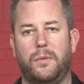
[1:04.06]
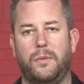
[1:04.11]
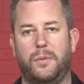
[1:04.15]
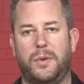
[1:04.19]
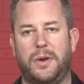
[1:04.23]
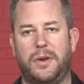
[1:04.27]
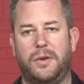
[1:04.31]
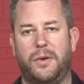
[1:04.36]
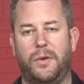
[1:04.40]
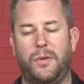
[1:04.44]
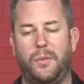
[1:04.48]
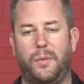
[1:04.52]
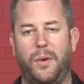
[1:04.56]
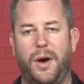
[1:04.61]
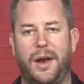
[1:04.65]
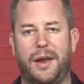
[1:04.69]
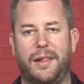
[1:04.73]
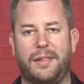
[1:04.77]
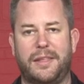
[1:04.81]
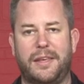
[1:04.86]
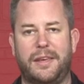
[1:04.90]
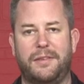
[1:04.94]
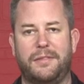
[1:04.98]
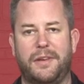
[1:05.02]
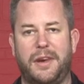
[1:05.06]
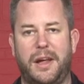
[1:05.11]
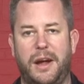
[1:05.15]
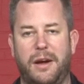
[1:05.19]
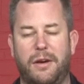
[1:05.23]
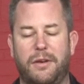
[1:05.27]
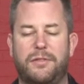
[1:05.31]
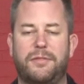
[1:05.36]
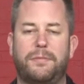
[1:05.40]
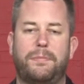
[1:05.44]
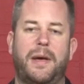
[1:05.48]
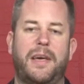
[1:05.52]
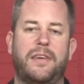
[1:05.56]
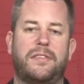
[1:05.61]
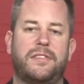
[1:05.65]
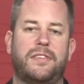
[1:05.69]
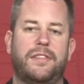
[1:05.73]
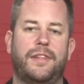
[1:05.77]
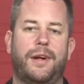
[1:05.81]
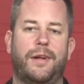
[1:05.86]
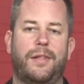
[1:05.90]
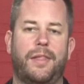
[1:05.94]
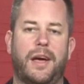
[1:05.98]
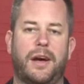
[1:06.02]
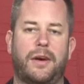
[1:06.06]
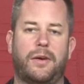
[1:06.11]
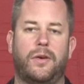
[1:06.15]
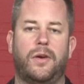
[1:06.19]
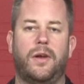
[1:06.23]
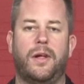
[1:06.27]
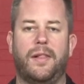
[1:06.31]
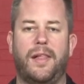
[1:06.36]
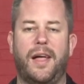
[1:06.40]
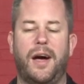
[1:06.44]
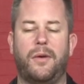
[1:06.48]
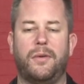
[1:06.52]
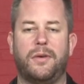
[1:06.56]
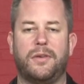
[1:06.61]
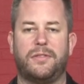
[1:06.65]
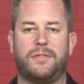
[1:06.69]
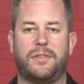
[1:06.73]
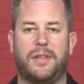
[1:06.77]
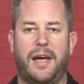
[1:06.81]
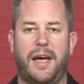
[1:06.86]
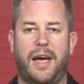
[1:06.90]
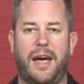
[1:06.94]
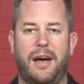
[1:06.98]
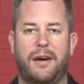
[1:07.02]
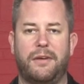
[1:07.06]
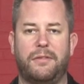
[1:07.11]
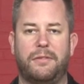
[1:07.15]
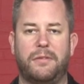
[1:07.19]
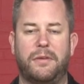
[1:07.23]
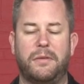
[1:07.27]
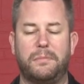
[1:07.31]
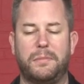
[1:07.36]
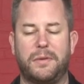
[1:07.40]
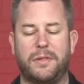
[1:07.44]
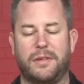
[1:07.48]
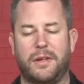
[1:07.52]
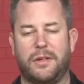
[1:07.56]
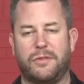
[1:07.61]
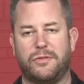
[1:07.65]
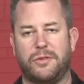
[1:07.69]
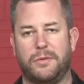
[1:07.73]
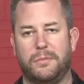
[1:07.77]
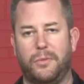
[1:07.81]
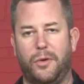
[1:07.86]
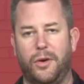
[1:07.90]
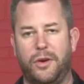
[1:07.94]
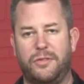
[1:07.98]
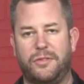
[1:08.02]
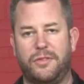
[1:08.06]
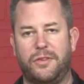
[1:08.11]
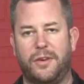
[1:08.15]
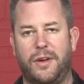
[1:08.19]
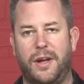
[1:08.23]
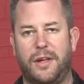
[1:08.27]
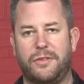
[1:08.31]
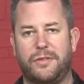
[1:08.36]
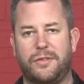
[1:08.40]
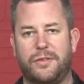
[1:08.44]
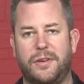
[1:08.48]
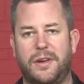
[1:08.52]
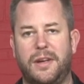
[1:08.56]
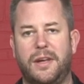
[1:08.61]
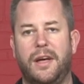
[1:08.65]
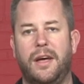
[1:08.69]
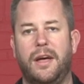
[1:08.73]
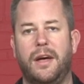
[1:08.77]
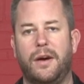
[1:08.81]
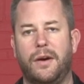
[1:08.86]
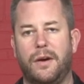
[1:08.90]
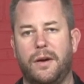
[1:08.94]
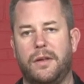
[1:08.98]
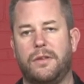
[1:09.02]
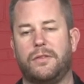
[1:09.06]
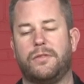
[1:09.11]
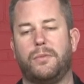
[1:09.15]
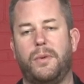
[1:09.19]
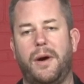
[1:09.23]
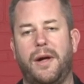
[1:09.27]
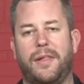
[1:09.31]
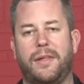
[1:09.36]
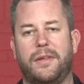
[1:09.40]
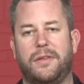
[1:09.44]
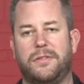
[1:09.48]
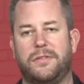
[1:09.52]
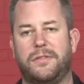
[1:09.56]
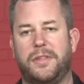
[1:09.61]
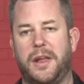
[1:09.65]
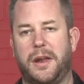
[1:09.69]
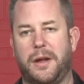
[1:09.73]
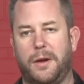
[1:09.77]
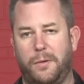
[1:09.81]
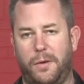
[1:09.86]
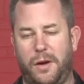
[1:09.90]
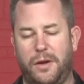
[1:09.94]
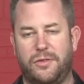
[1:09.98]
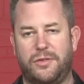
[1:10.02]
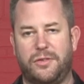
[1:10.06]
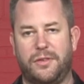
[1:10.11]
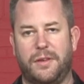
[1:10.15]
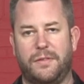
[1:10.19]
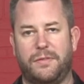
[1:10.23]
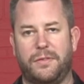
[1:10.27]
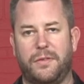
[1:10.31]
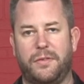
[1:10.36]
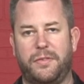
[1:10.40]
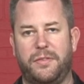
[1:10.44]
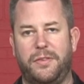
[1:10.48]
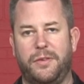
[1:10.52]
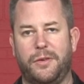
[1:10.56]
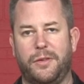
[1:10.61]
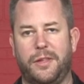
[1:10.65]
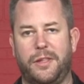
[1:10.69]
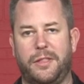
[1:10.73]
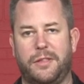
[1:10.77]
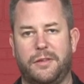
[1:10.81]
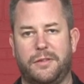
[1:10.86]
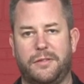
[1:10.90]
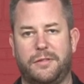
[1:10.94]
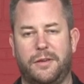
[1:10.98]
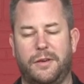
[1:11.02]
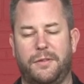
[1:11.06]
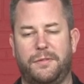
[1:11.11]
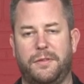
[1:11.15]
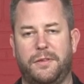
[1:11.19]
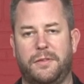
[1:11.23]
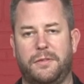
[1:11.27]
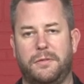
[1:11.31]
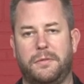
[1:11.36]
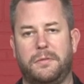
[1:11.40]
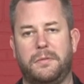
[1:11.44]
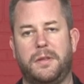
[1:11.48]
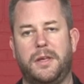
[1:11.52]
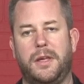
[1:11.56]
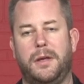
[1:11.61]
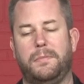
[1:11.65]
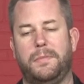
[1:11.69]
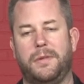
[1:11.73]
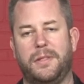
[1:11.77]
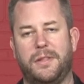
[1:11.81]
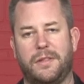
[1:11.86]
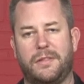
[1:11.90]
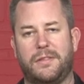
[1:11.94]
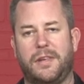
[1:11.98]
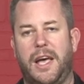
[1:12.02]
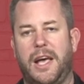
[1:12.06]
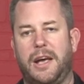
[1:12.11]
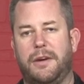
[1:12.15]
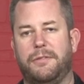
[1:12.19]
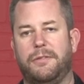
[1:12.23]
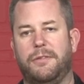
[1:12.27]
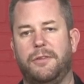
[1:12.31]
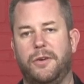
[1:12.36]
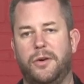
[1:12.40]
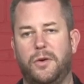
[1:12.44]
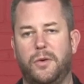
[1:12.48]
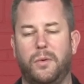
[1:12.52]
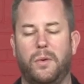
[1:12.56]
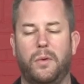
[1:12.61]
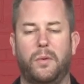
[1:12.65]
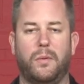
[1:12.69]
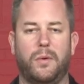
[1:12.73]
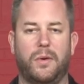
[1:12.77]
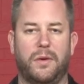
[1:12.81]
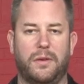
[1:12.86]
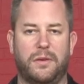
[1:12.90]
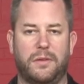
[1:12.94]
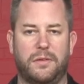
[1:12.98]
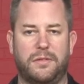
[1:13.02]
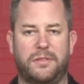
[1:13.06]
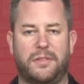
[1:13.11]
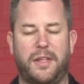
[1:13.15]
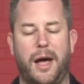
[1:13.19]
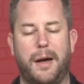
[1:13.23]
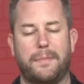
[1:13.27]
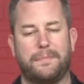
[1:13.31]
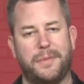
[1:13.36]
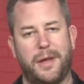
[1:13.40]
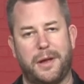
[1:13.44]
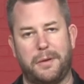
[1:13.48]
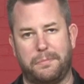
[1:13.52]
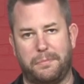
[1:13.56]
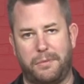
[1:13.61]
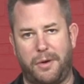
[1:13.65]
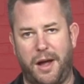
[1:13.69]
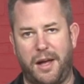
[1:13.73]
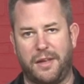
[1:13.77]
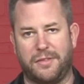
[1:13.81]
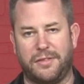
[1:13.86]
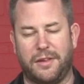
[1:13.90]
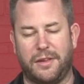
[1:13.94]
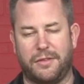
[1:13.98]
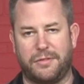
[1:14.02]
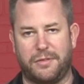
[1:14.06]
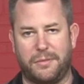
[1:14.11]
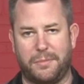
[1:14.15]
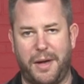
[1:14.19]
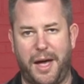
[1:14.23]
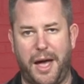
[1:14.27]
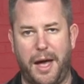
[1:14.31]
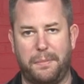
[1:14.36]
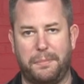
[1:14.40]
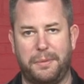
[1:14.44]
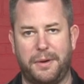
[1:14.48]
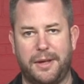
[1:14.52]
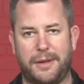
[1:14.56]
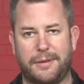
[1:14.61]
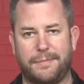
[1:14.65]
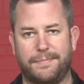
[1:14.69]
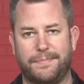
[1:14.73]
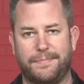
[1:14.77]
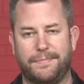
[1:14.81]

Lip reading: We don't want to leave an airspace in there that could allow us to have potential moisture entry as well as degradation of the fuel on the surface. Keeping the tank full will stop that process from happening.